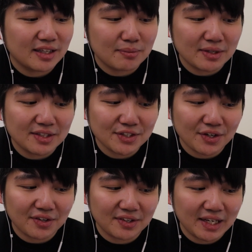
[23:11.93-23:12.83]
They may
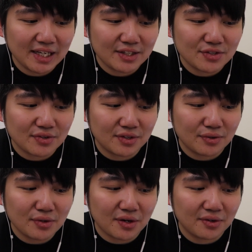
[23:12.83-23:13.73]
discard their hand and draw a
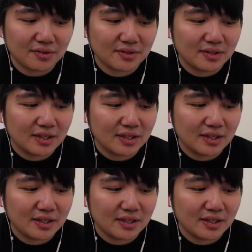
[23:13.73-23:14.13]
new card.